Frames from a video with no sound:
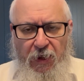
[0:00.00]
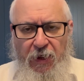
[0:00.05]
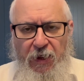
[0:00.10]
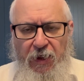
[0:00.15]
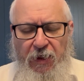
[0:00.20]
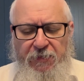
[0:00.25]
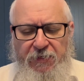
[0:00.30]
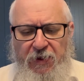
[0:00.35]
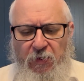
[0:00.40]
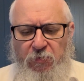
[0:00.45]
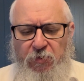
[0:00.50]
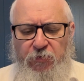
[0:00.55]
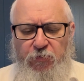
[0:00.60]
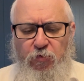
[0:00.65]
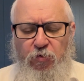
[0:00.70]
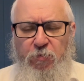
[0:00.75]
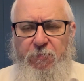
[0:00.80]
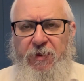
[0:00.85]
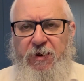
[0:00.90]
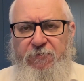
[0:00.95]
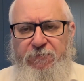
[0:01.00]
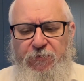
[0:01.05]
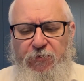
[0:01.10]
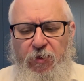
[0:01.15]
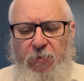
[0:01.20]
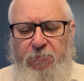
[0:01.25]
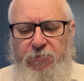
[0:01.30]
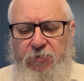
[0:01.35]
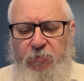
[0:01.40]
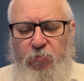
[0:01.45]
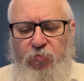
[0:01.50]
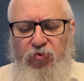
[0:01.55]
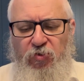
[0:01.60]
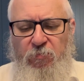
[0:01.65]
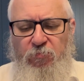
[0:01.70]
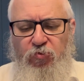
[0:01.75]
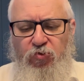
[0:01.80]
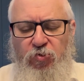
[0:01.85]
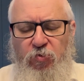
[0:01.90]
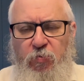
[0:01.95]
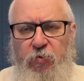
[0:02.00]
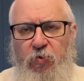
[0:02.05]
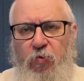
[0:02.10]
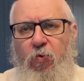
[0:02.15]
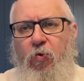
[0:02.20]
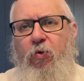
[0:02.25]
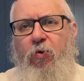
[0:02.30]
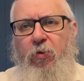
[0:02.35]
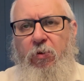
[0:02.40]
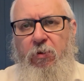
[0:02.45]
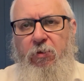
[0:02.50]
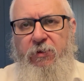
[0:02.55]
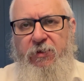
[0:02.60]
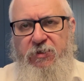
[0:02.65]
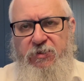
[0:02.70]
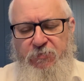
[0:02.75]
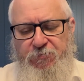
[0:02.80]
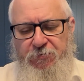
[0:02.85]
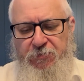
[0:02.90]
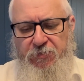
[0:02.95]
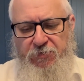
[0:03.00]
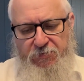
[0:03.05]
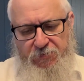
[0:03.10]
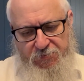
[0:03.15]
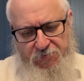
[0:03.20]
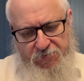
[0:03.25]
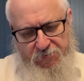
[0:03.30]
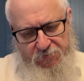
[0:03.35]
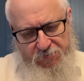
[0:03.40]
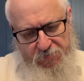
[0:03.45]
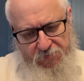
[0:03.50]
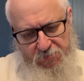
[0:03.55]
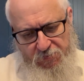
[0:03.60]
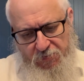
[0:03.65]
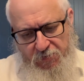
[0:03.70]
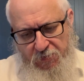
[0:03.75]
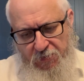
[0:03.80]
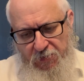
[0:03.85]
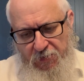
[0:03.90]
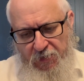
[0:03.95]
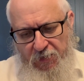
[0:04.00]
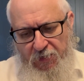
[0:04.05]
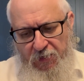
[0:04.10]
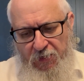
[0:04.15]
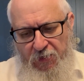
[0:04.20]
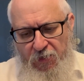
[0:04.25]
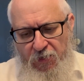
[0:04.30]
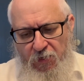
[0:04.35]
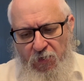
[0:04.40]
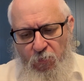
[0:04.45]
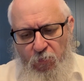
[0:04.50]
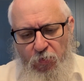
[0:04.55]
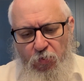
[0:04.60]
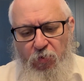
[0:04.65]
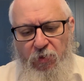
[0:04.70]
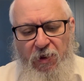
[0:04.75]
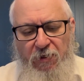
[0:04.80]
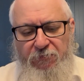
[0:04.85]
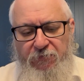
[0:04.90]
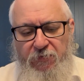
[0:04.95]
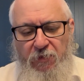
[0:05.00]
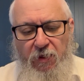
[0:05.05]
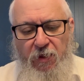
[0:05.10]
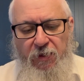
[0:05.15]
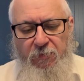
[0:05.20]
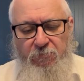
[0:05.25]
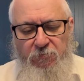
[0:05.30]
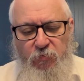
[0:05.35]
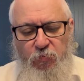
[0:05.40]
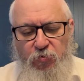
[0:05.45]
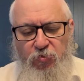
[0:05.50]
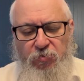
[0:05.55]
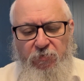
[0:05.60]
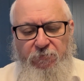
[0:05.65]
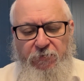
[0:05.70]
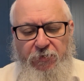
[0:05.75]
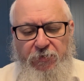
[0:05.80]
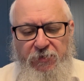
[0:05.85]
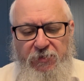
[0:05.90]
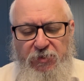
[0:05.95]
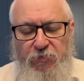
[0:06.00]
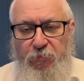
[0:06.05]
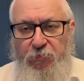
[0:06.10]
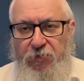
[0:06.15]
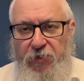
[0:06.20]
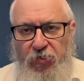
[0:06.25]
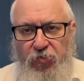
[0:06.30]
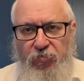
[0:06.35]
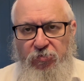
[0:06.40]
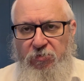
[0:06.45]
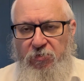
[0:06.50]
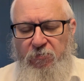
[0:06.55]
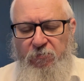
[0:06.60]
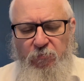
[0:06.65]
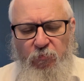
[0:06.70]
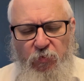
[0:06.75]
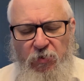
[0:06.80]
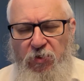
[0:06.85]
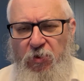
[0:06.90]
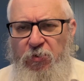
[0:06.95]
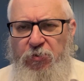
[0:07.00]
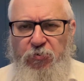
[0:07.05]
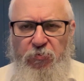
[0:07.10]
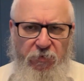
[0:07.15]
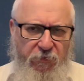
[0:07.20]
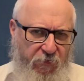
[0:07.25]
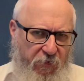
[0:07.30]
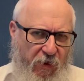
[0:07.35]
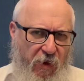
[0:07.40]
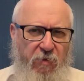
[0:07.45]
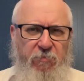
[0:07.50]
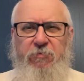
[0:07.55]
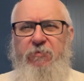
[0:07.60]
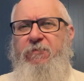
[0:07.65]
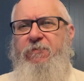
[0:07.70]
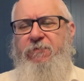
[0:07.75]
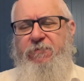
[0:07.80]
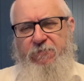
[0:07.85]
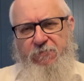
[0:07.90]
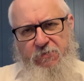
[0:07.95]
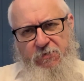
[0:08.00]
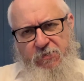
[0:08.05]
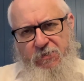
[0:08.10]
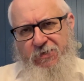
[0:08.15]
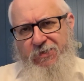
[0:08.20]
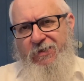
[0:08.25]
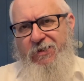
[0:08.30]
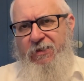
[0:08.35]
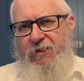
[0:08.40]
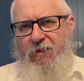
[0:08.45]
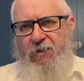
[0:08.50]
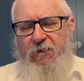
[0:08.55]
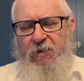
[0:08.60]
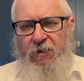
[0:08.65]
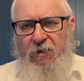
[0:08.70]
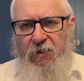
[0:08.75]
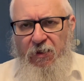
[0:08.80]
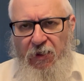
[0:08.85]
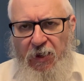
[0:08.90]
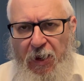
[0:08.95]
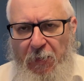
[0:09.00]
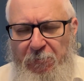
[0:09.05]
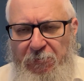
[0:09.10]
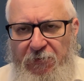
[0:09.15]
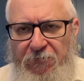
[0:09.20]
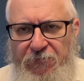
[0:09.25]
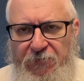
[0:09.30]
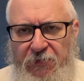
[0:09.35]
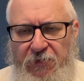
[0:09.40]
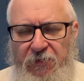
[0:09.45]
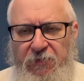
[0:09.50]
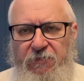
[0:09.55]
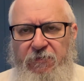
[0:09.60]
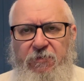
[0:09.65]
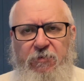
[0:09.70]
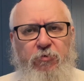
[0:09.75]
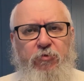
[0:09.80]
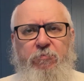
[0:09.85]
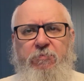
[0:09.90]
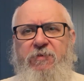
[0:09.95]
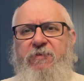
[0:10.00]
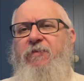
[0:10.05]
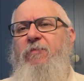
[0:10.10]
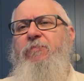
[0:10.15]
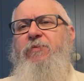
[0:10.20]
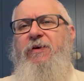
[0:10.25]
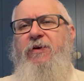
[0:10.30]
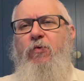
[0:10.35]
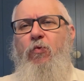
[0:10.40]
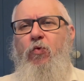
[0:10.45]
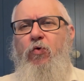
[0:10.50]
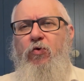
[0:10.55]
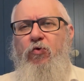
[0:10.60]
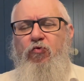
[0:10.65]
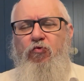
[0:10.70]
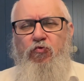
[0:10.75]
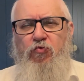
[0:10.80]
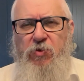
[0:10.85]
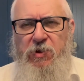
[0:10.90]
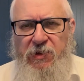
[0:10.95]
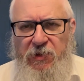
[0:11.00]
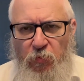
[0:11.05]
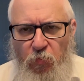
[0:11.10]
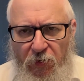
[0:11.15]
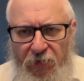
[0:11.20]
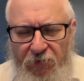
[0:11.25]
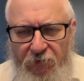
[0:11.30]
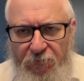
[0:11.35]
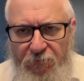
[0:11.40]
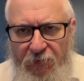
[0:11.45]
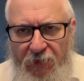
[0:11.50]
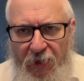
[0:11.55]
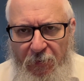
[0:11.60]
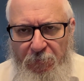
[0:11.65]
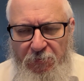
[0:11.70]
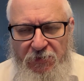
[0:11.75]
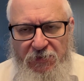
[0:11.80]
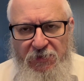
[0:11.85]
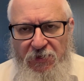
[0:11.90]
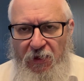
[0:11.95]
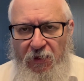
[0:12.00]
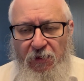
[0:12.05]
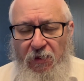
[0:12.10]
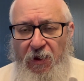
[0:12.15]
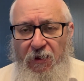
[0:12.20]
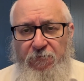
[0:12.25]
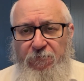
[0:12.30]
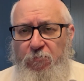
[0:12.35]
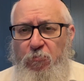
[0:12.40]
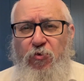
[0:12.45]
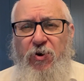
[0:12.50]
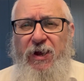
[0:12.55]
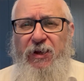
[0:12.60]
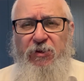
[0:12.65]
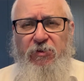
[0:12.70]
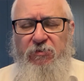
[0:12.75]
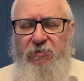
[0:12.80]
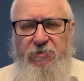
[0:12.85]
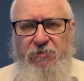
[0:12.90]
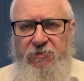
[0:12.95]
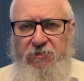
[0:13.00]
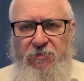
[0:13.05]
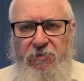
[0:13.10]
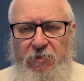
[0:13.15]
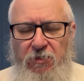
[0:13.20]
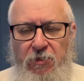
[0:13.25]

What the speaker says: And today I want to talk about a phenomenon which I'm sure we all experience. We all have times which are very inspirational. We go through a time of upliftingness. It could be something really wonderful happens in our life, miraculous.